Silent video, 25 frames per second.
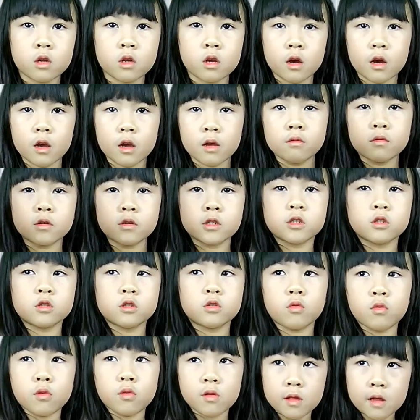I wish
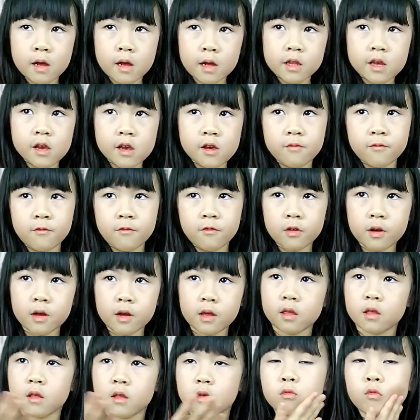to study in
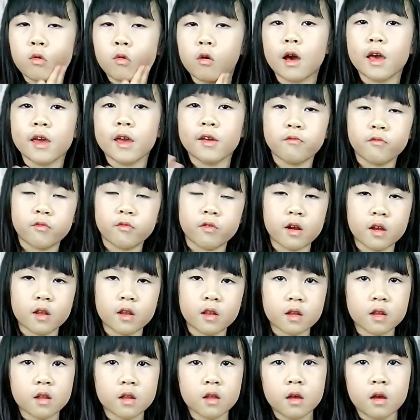France. Why
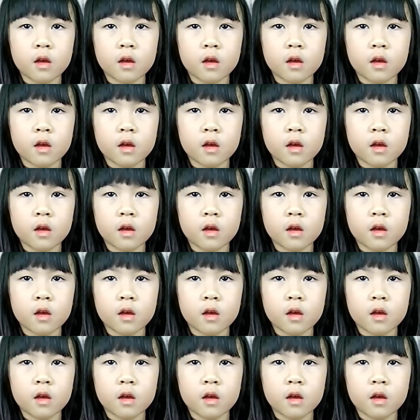France?